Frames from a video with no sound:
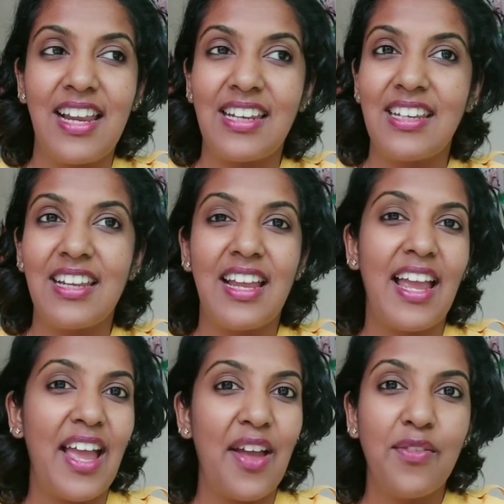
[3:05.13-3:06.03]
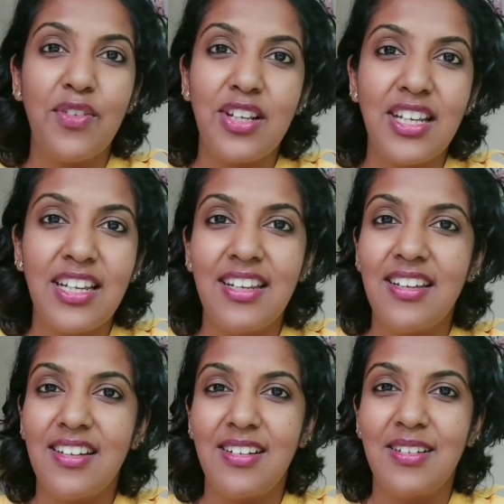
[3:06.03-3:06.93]
getting
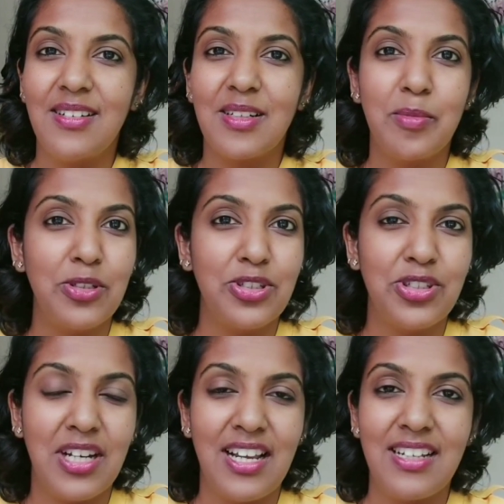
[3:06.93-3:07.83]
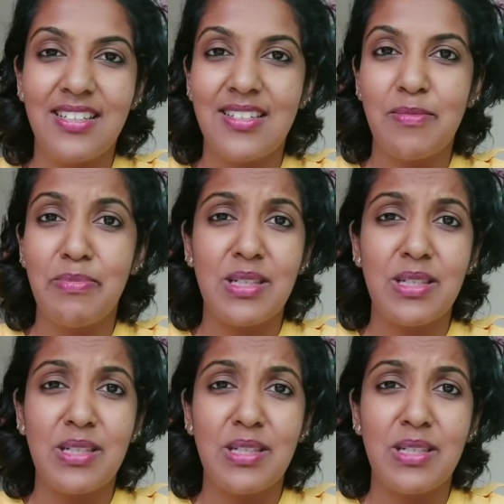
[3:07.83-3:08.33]
heavily commercialized.